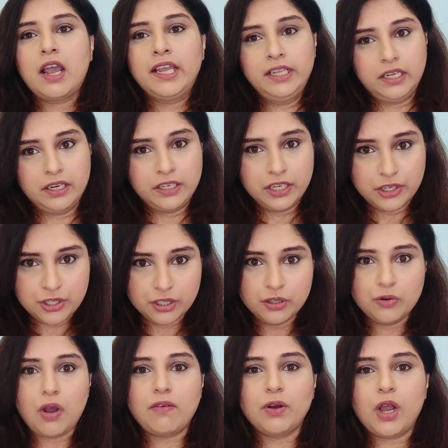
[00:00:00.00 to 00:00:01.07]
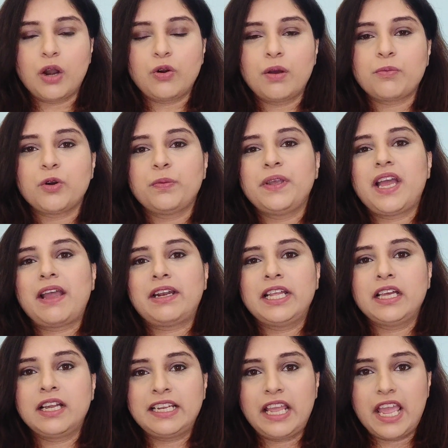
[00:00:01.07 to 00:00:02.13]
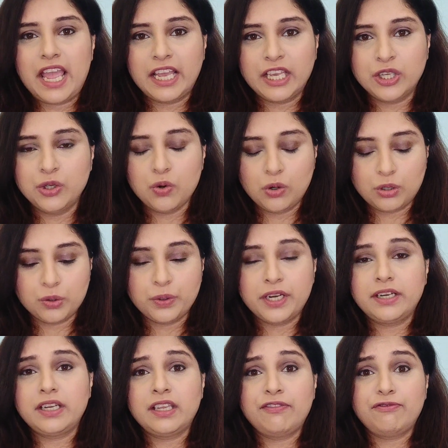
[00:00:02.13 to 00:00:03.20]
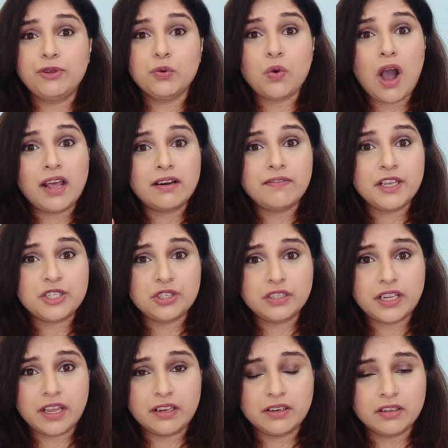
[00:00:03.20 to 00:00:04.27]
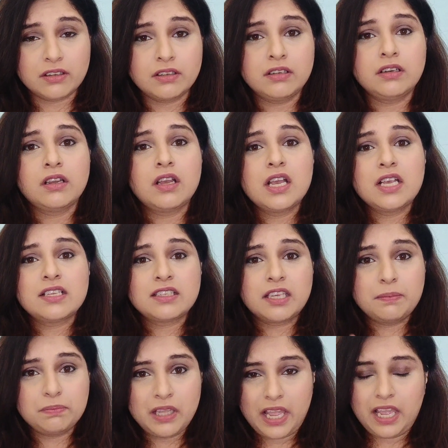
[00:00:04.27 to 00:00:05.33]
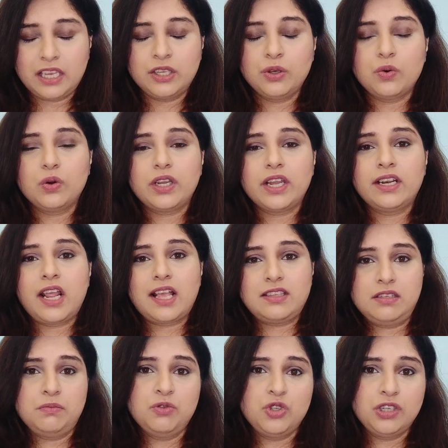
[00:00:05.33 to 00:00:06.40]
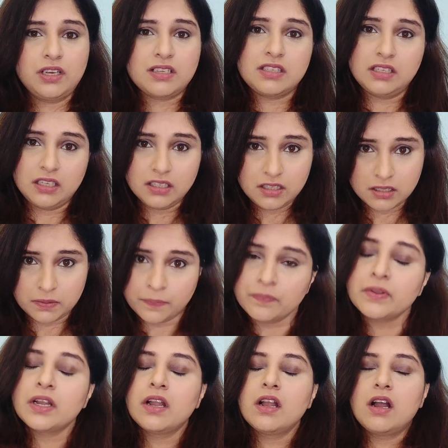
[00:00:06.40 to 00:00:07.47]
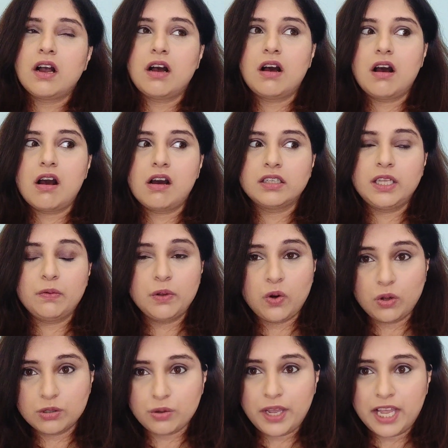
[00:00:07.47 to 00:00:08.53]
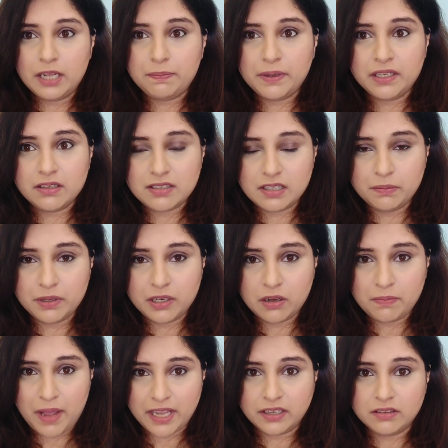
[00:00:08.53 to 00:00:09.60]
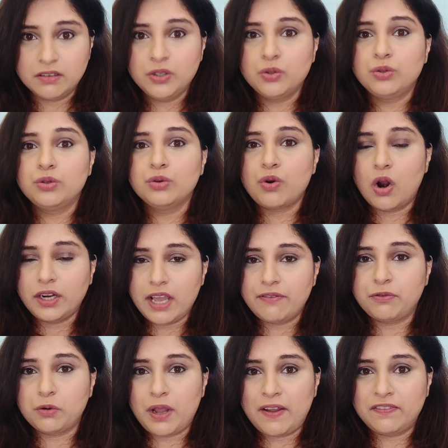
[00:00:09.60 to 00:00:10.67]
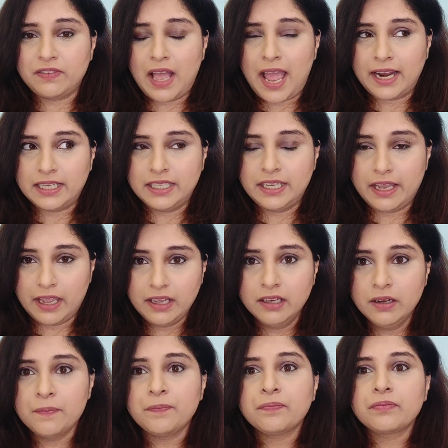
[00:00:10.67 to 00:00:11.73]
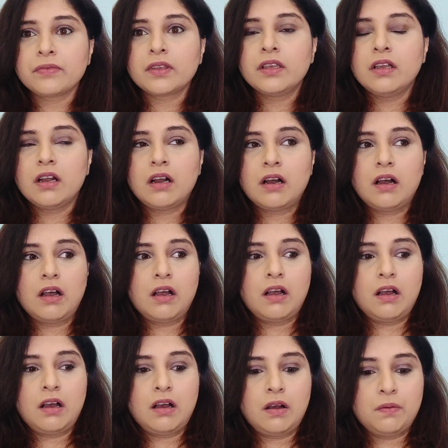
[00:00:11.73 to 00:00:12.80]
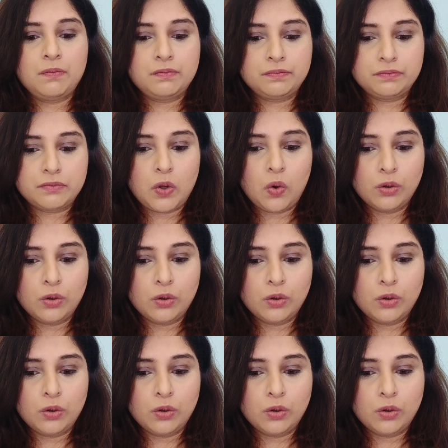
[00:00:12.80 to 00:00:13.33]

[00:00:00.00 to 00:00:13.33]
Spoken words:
In addition to avocado, I'm going to be adding an egg yolk to it. If you are a vegetarian, skip the egg yolk and add some chia seeds. They will also help in a similar manner. You do not have to add the egg. I